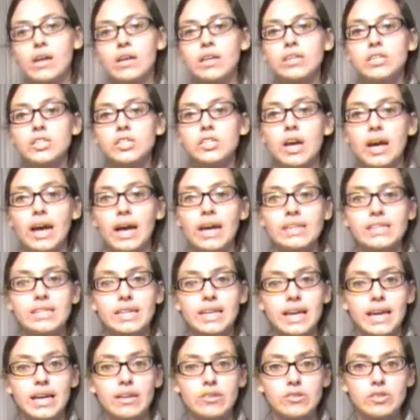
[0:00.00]
So as a
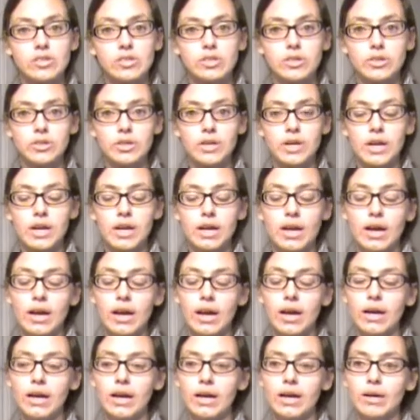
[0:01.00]
counselor,
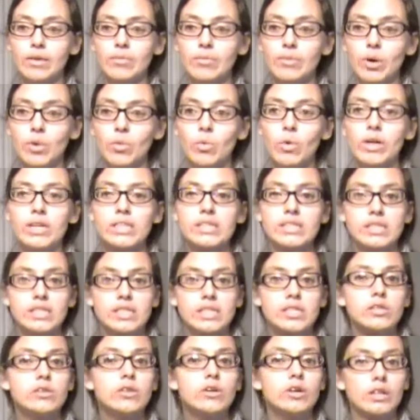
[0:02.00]
what does
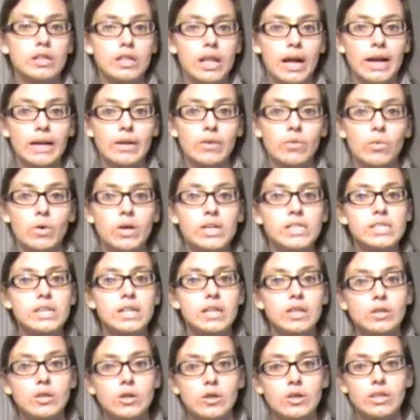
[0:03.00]
this look like? What does
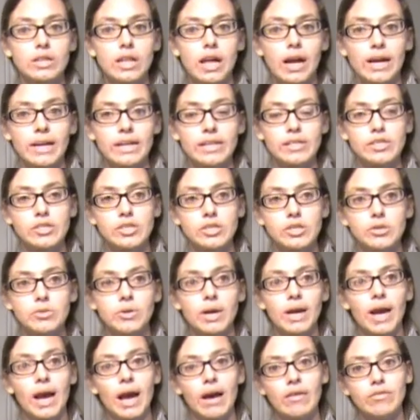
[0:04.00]
it look like to
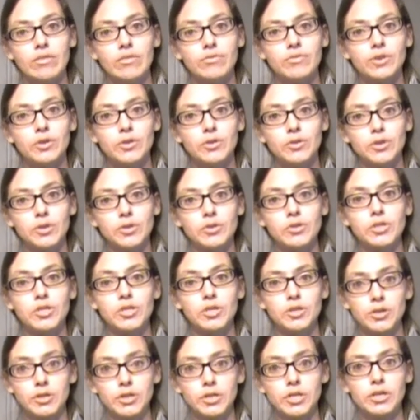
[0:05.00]
have a filter
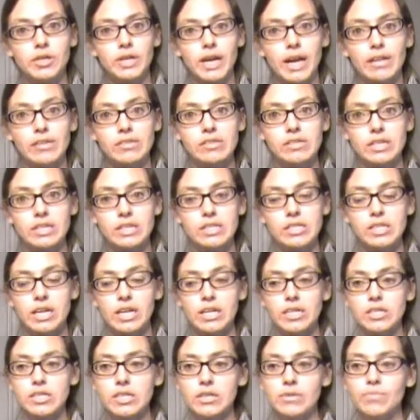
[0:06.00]
during your counseling
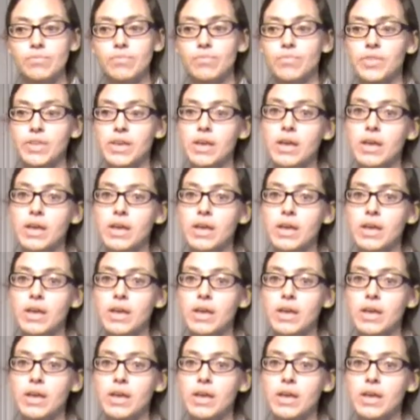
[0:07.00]
session?